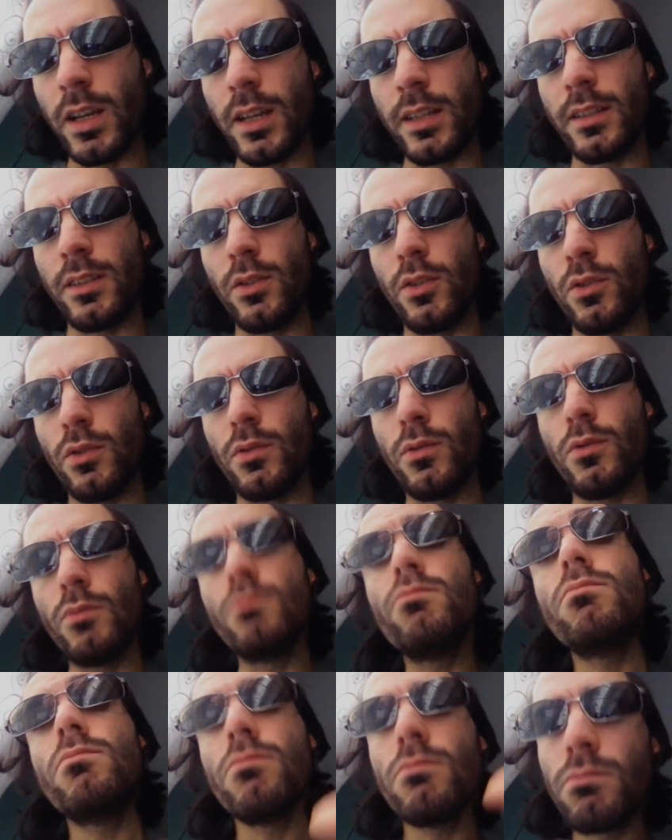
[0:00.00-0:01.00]
and
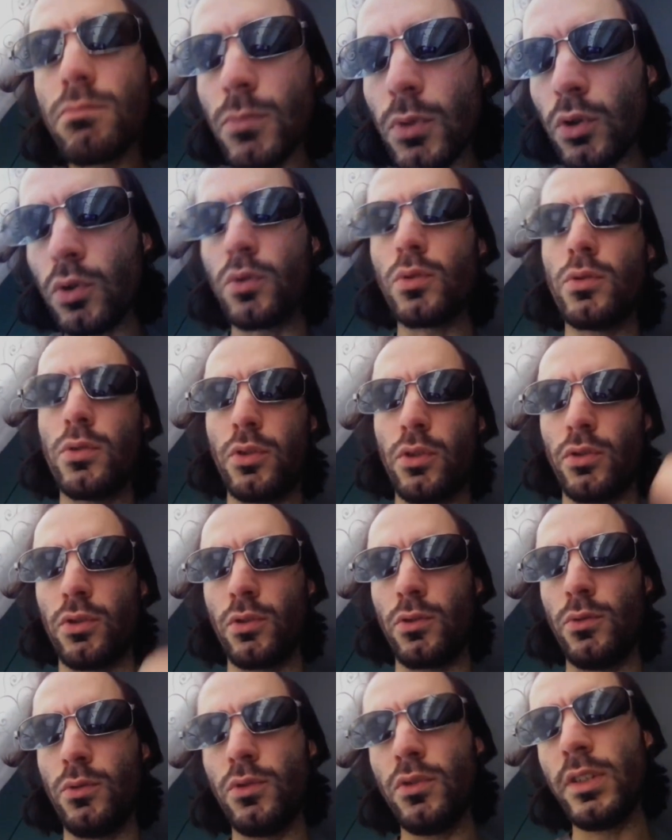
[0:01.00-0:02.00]
also
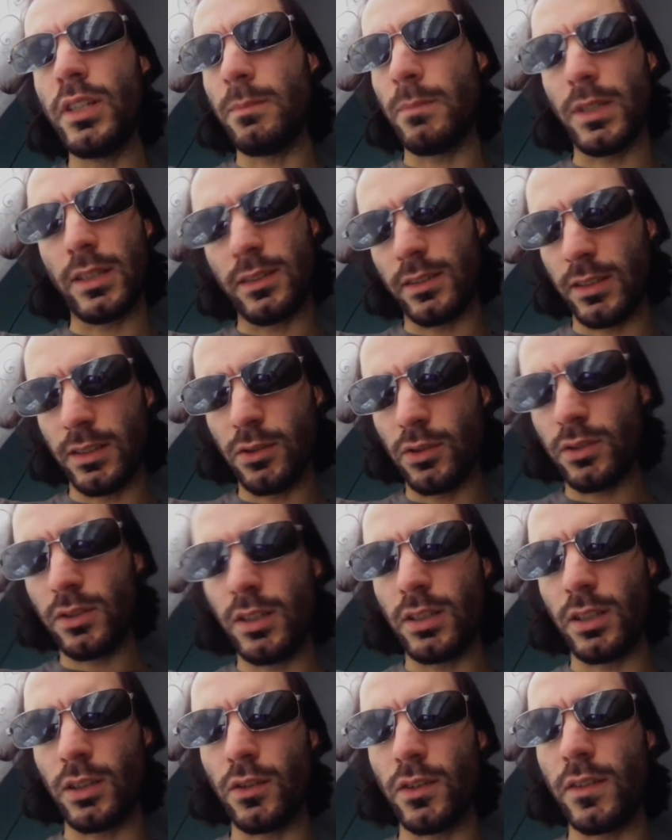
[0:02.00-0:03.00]
could rain, but I don't
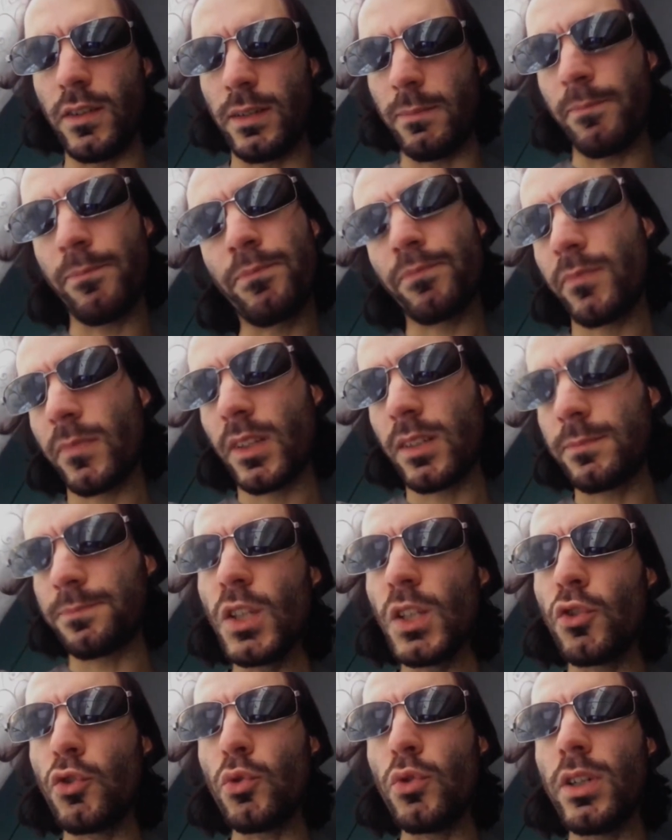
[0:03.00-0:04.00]
think, however,
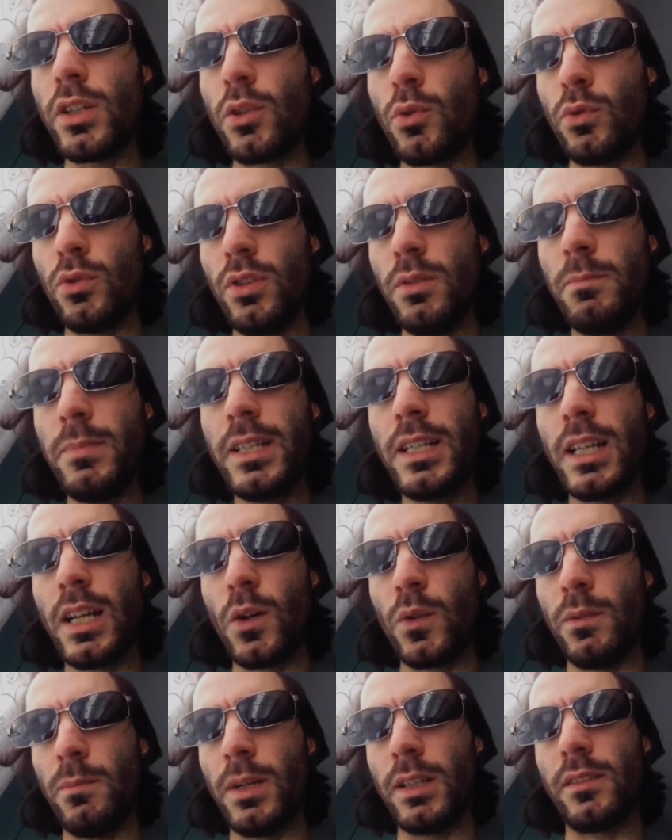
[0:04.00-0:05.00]
sure it could be
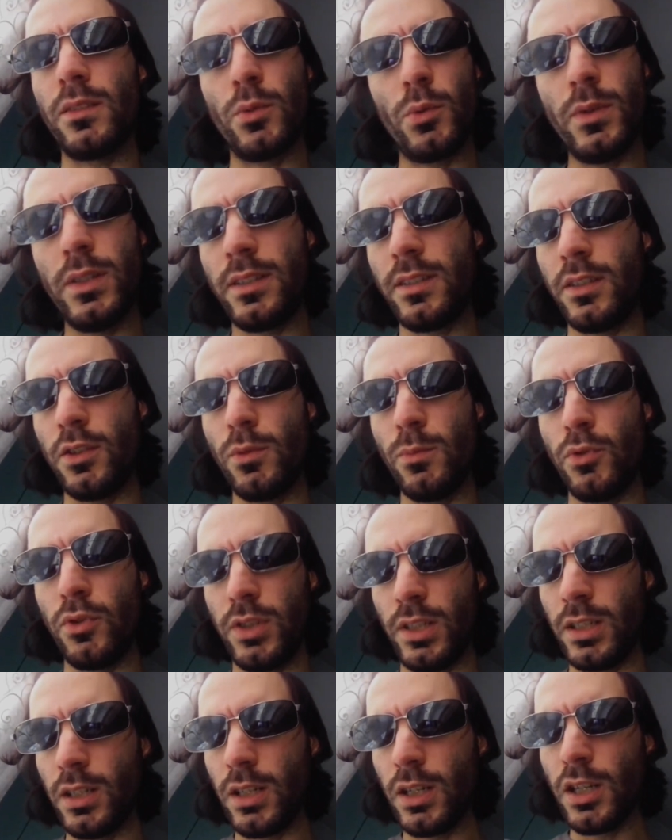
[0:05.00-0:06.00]
cloudy, but we'll see,
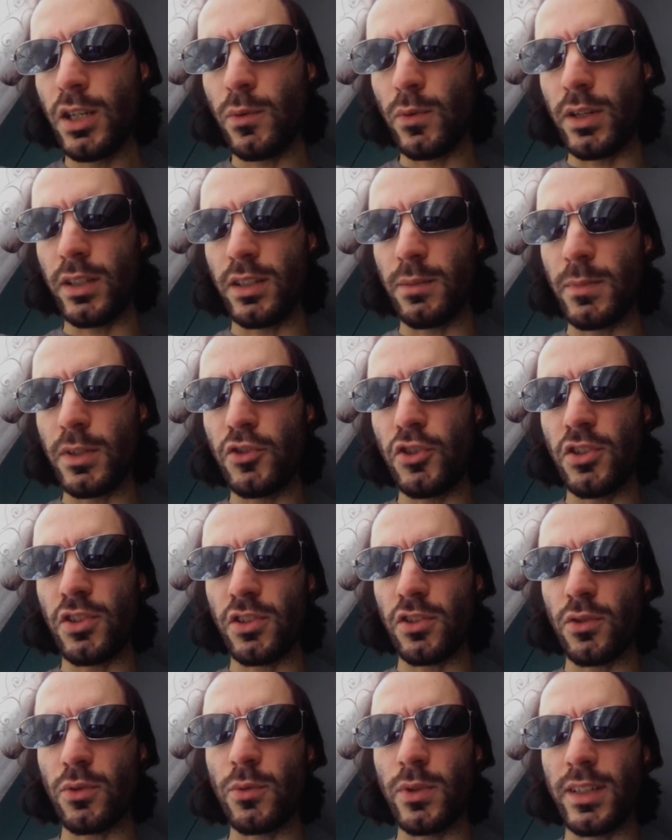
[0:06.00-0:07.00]
obviously, and the
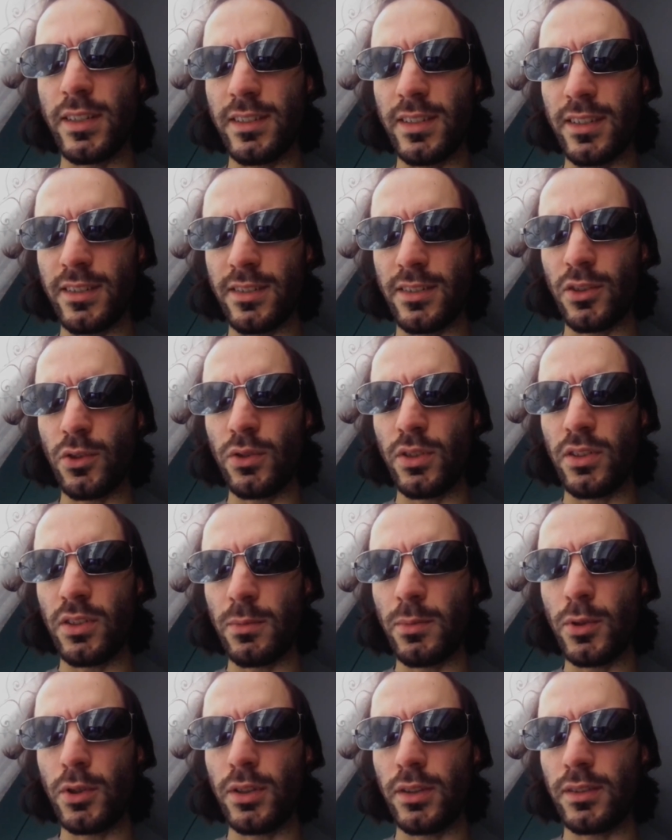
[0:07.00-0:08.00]
magicians or wizards on this
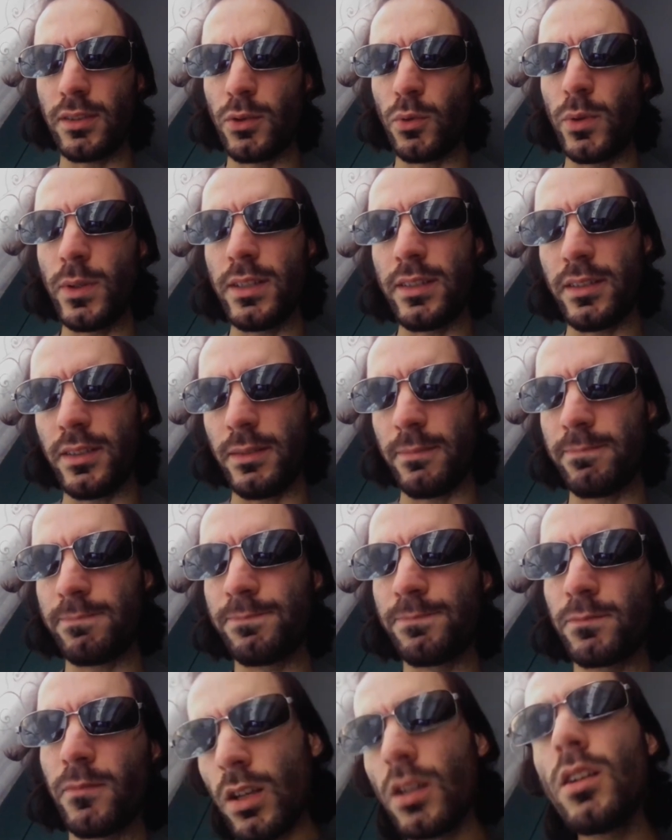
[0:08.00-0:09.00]
point, we'll see.
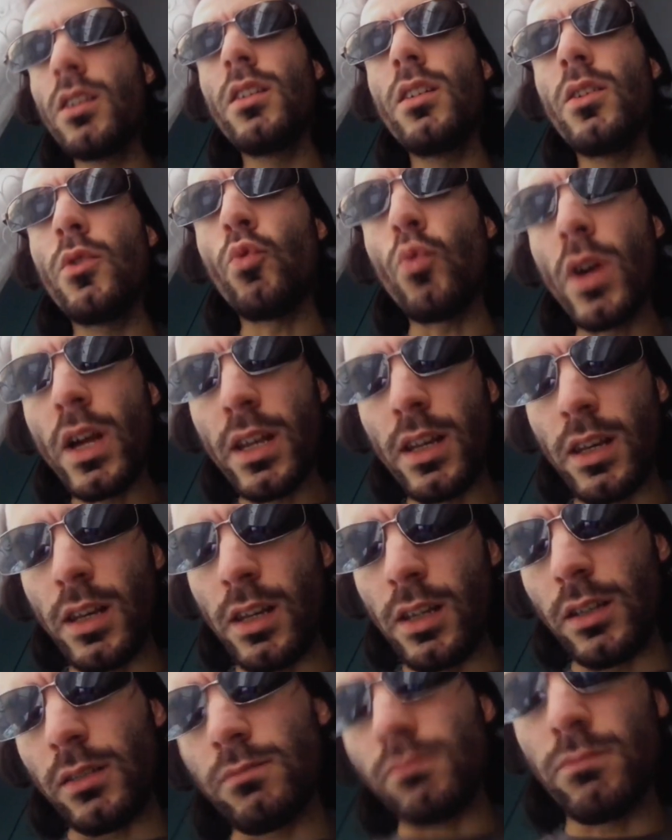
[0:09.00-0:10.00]
Well,
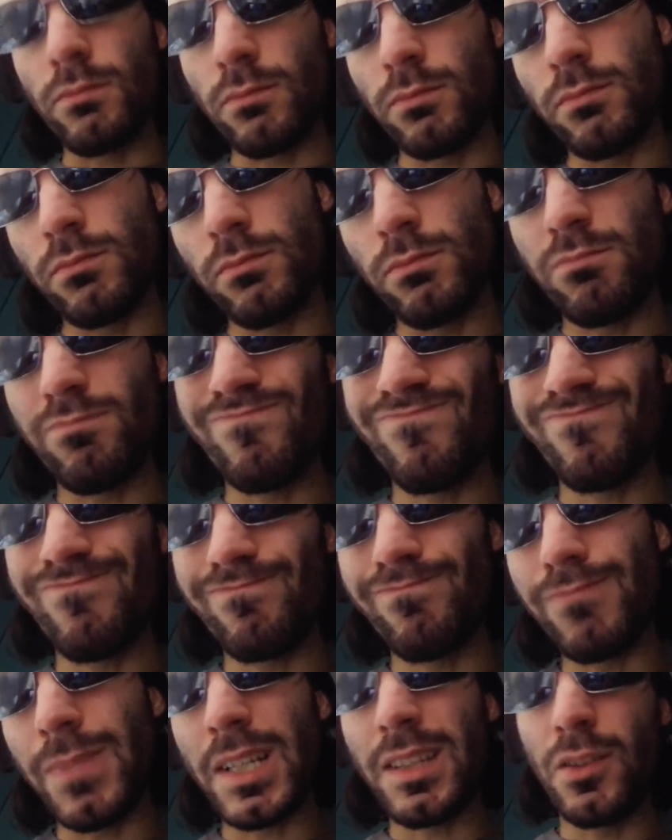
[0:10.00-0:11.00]

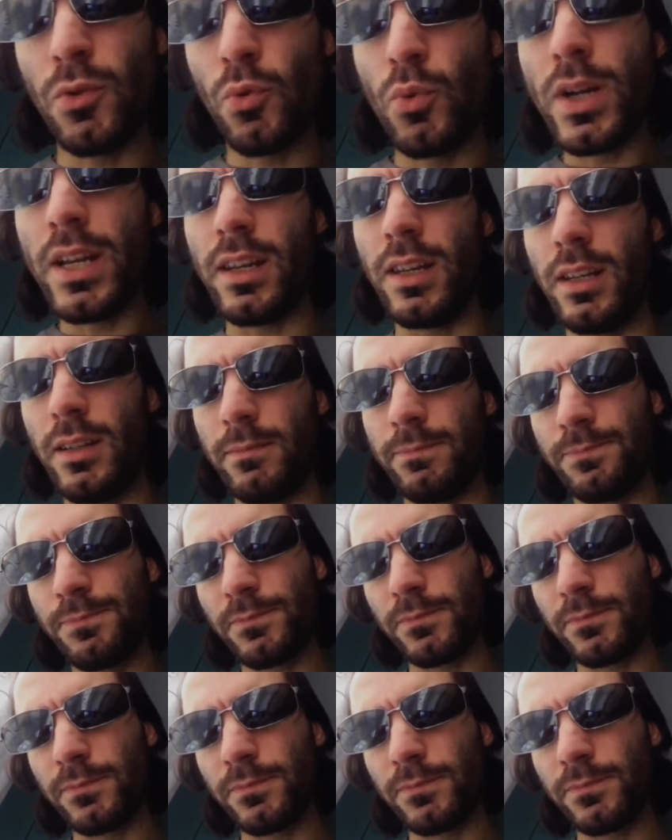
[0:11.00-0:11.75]
mm, but well,